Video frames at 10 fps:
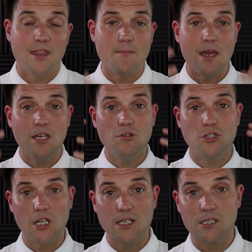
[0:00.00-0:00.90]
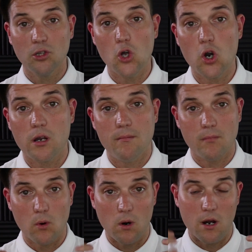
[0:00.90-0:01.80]
They make you just look
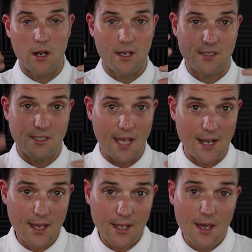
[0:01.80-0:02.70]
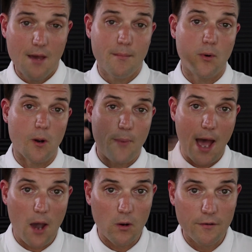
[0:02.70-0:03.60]
more more aesthetic, more
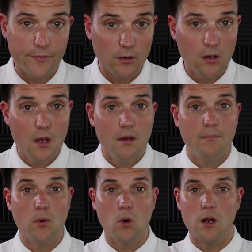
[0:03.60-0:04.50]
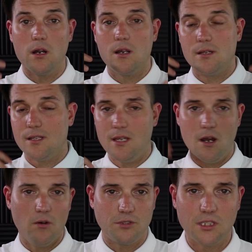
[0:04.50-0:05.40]
powerful, more, you
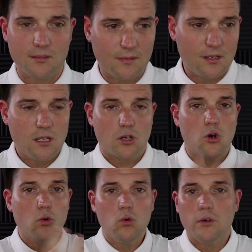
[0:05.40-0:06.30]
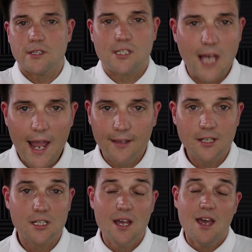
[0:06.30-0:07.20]
know, just cool and
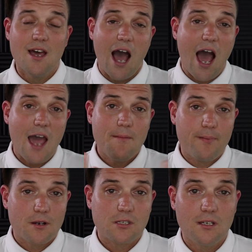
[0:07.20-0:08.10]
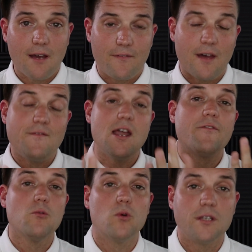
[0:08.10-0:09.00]
stylish. I personally have I've
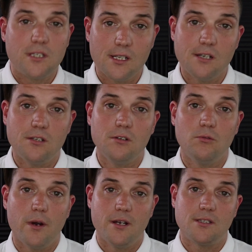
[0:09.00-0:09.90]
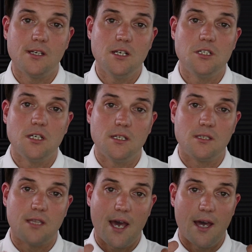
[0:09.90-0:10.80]
never once seen a dude wearing skinny
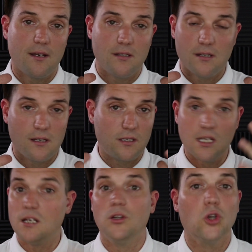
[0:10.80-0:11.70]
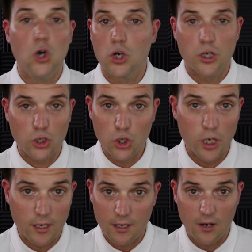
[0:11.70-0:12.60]
jeans that didn't look
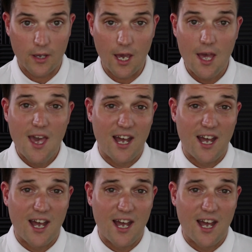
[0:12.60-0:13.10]
good, okay?